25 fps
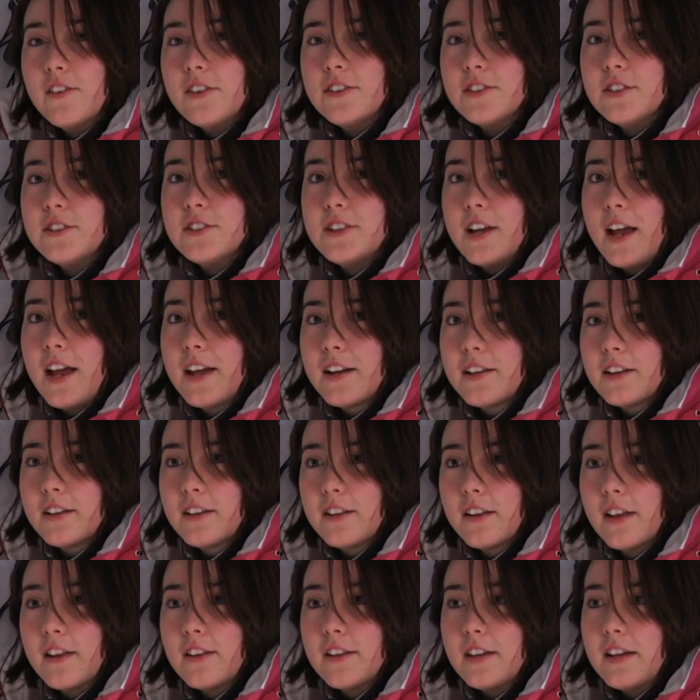is to check
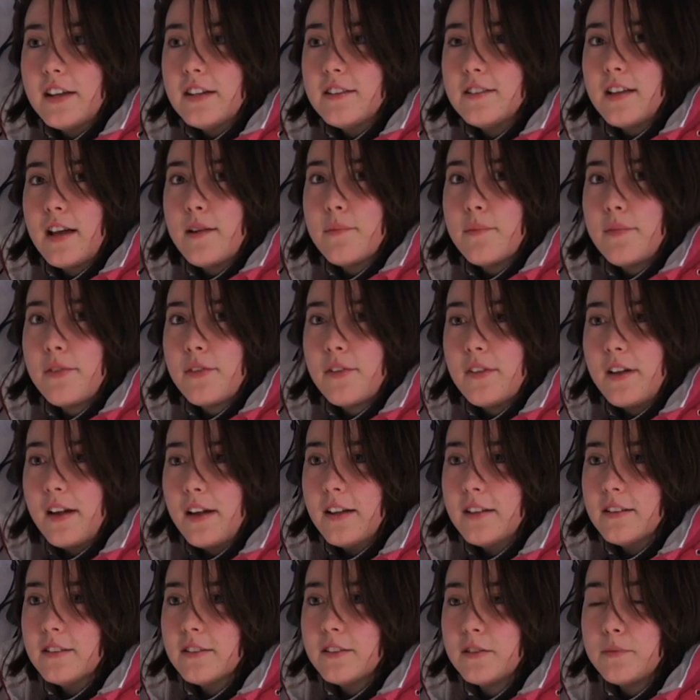that the depth
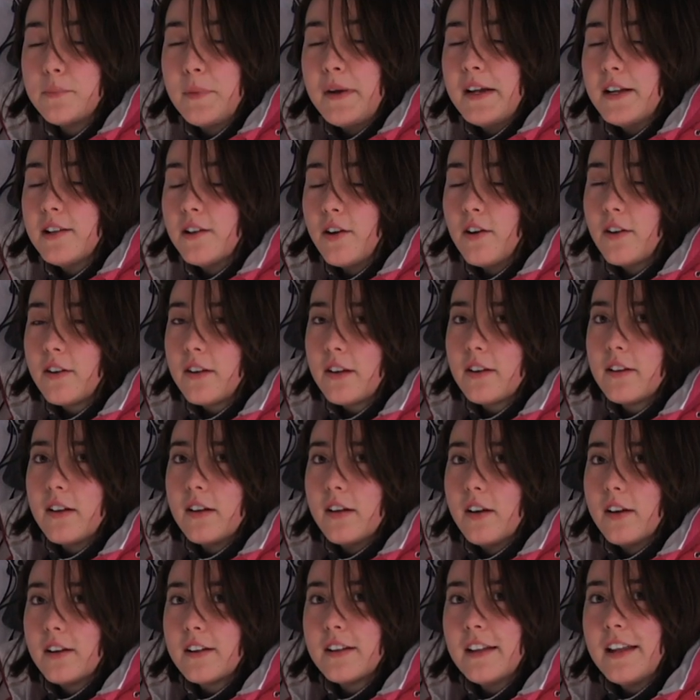and speed log
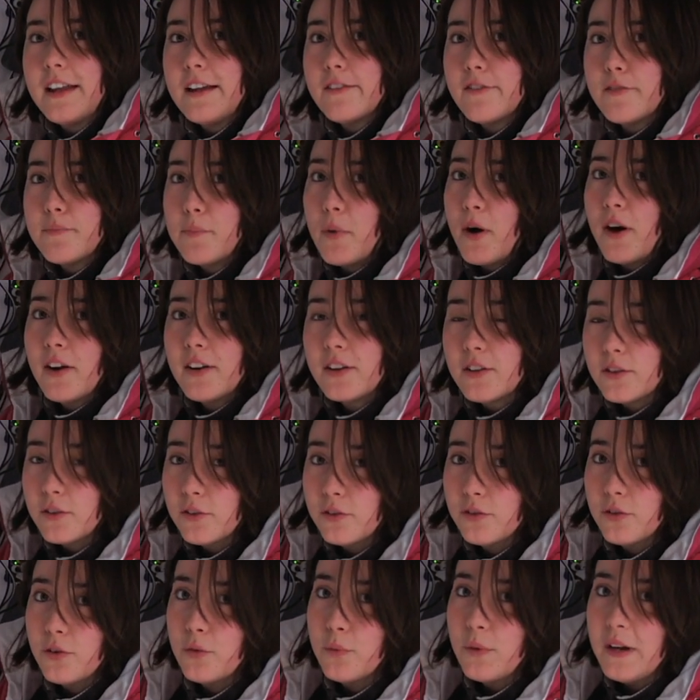are clear of
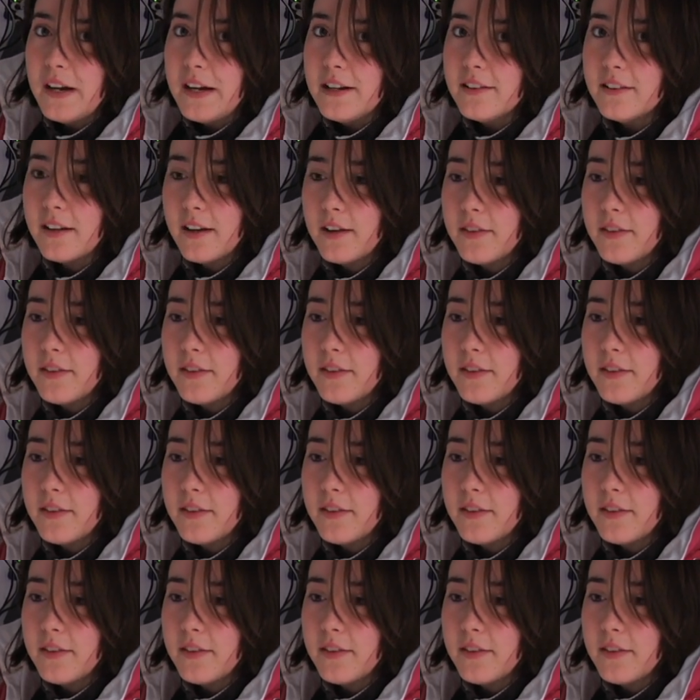barnacles or weed,